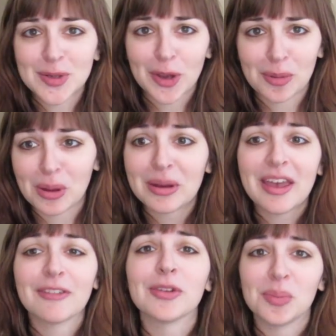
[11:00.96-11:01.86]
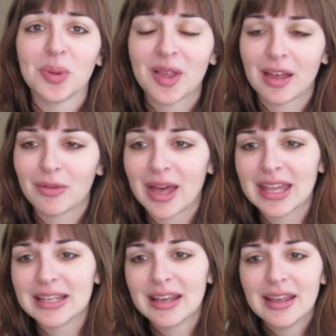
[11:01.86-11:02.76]
talking about every book I
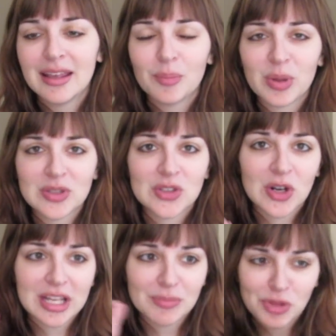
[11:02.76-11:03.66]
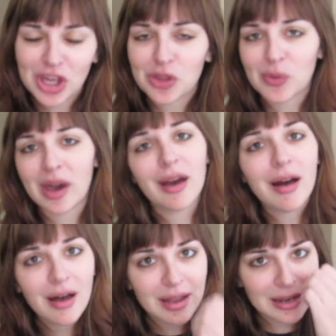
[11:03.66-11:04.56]
read but starting January
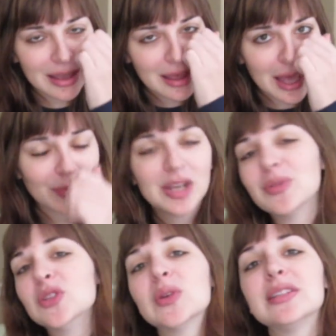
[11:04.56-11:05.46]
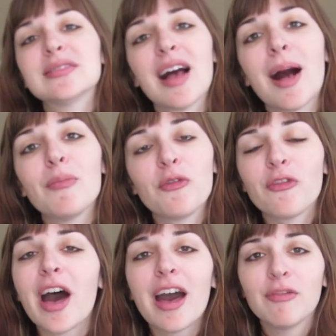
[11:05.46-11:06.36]
on, I'm going to be doing top
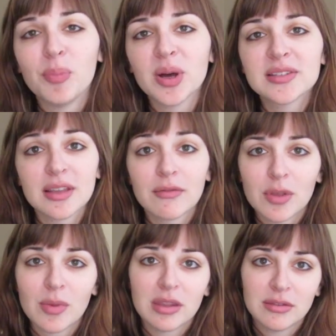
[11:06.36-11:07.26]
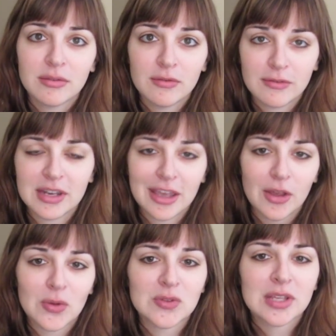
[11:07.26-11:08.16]
five books of the month
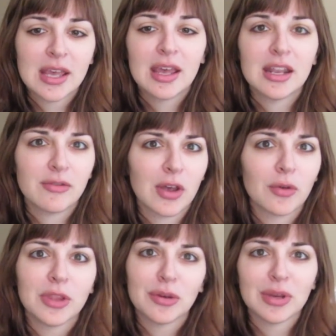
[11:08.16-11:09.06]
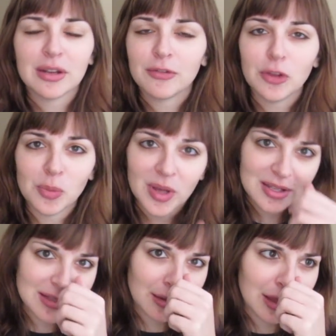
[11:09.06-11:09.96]
videos. And if I only read a few
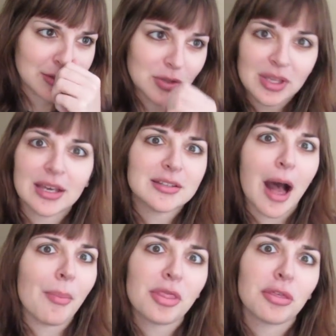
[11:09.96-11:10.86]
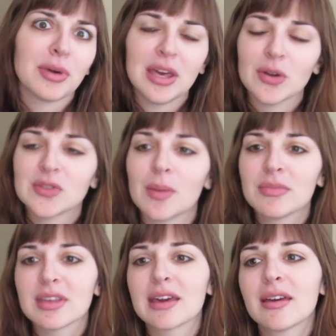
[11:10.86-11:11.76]
books, I'll, I'll do like a top three or
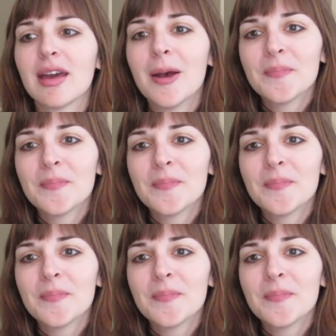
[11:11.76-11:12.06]
something.